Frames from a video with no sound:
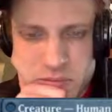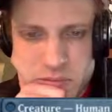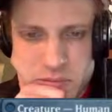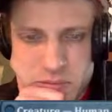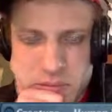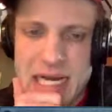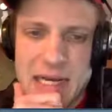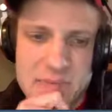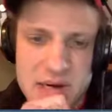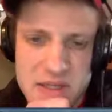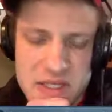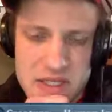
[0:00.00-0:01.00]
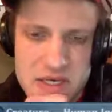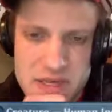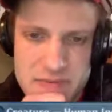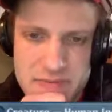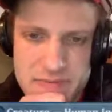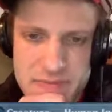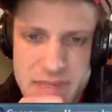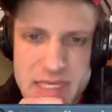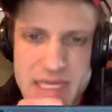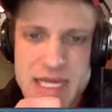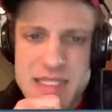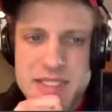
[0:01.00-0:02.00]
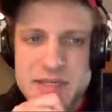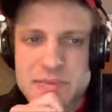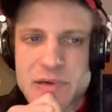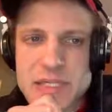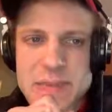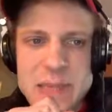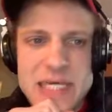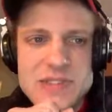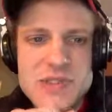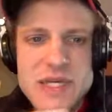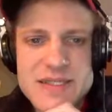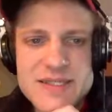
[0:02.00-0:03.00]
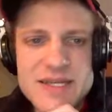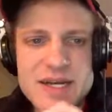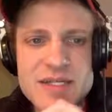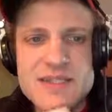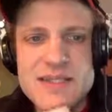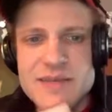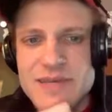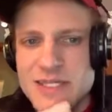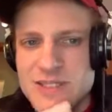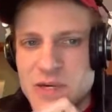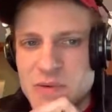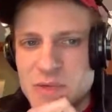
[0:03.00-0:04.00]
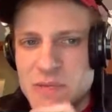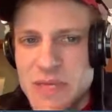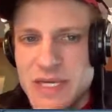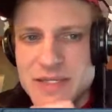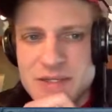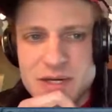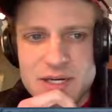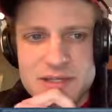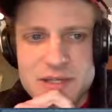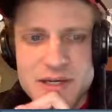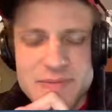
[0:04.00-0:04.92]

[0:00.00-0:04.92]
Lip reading: Yeah, I probably could. Yeah, that's a good point. I do like to guarantee that I've got a turn 1 mana dork, though.